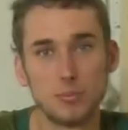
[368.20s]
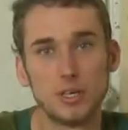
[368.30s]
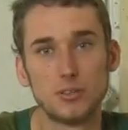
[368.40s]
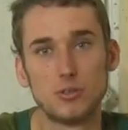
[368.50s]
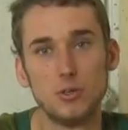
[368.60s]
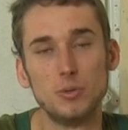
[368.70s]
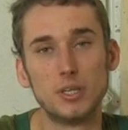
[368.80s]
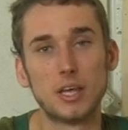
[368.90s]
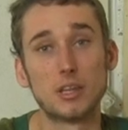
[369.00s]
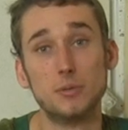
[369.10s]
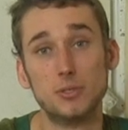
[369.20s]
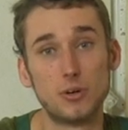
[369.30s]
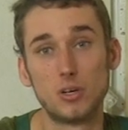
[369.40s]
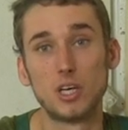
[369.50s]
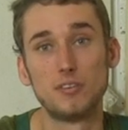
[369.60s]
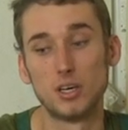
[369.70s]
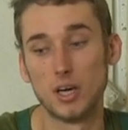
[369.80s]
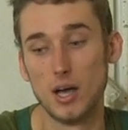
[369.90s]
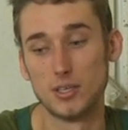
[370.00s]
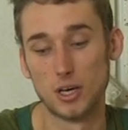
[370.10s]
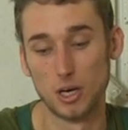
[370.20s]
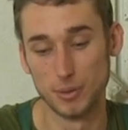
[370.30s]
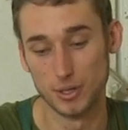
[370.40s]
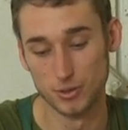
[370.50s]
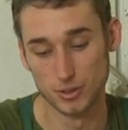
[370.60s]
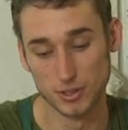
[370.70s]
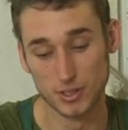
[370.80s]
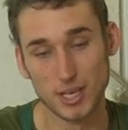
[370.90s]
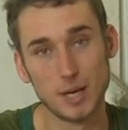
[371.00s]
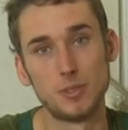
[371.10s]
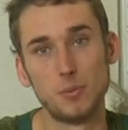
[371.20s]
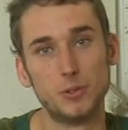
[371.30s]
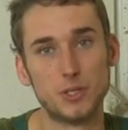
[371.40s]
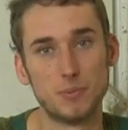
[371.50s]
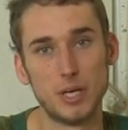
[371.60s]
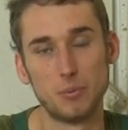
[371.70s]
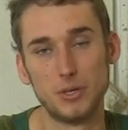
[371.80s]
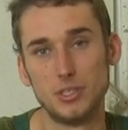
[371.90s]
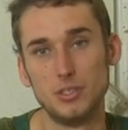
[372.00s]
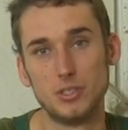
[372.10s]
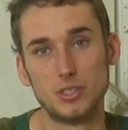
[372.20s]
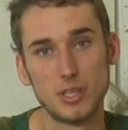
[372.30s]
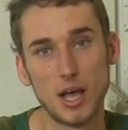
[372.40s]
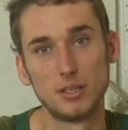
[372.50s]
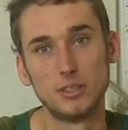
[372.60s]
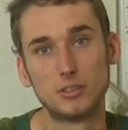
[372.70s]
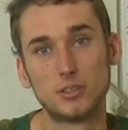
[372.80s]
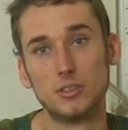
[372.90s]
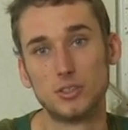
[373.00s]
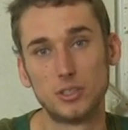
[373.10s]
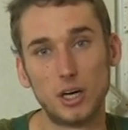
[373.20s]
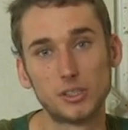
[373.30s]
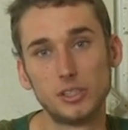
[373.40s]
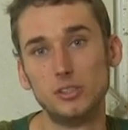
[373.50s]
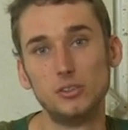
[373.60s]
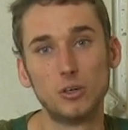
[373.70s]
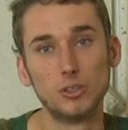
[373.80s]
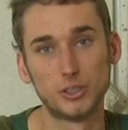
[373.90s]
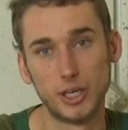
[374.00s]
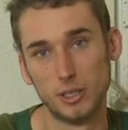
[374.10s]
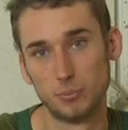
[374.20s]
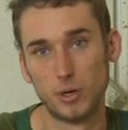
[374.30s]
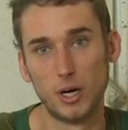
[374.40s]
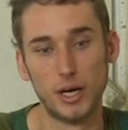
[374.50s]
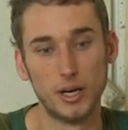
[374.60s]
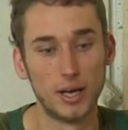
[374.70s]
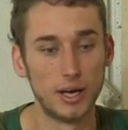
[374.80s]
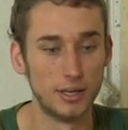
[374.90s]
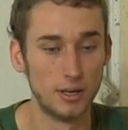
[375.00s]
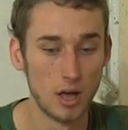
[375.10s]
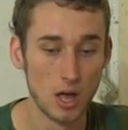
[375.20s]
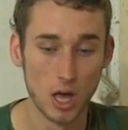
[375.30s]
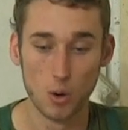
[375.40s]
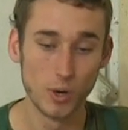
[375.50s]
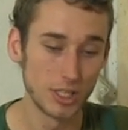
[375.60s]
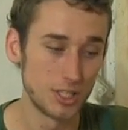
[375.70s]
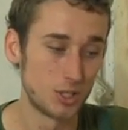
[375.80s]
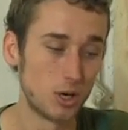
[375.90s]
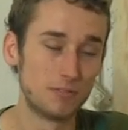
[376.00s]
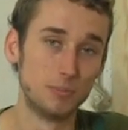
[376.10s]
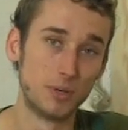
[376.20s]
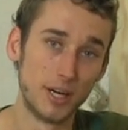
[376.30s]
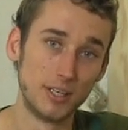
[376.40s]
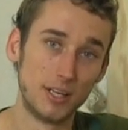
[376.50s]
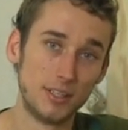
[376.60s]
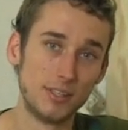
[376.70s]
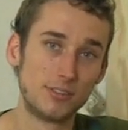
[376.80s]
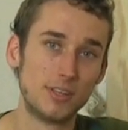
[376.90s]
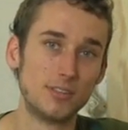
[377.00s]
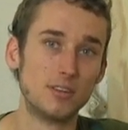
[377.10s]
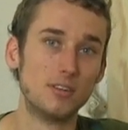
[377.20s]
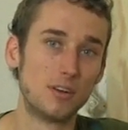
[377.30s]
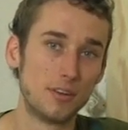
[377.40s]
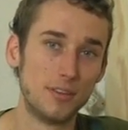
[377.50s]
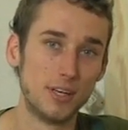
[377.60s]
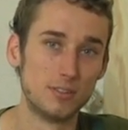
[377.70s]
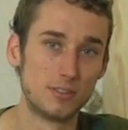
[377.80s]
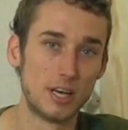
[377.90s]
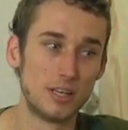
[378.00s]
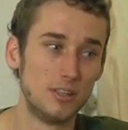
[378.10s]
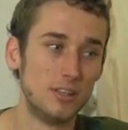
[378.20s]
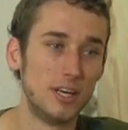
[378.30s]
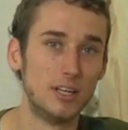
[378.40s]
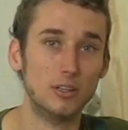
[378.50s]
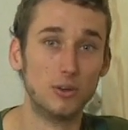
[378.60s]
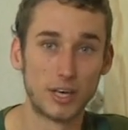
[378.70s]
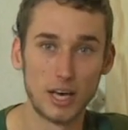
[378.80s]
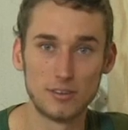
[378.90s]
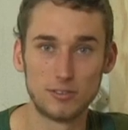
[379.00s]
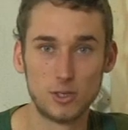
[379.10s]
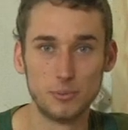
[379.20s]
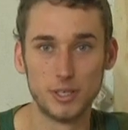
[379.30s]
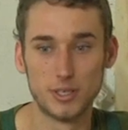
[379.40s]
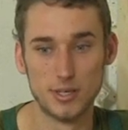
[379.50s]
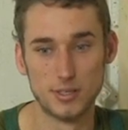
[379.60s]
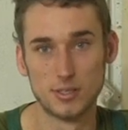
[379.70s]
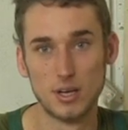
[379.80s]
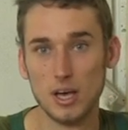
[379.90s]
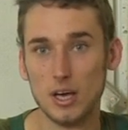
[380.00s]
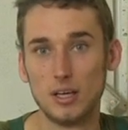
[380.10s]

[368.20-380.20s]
going to be assuming that the majority of you guys are going to be using the same timber as me, which is your standard construction non-treated pine. And when you shop for pine like this, there's a lot of things that you need to look out for, because